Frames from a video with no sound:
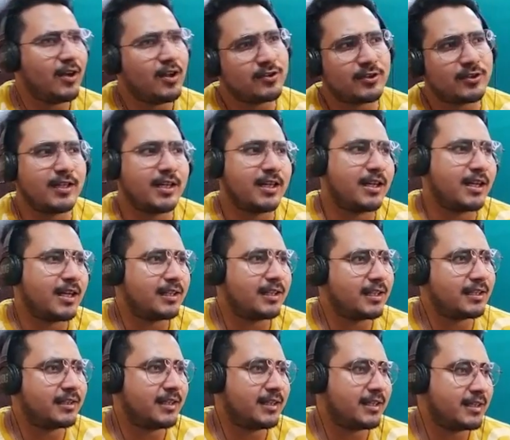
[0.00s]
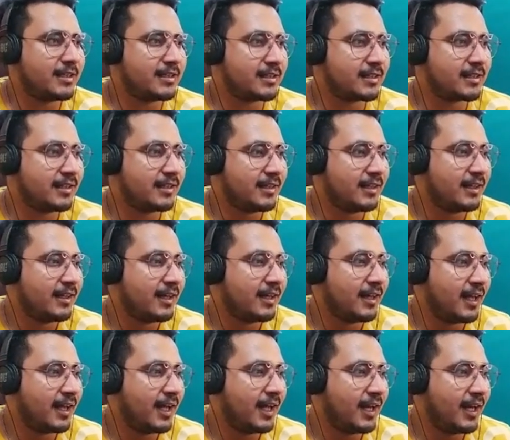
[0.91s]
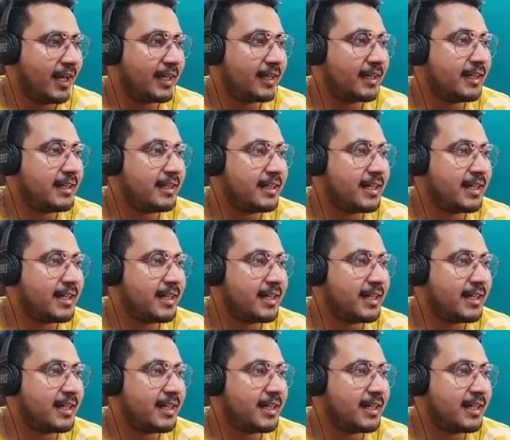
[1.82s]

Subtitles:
also there are other things. Like in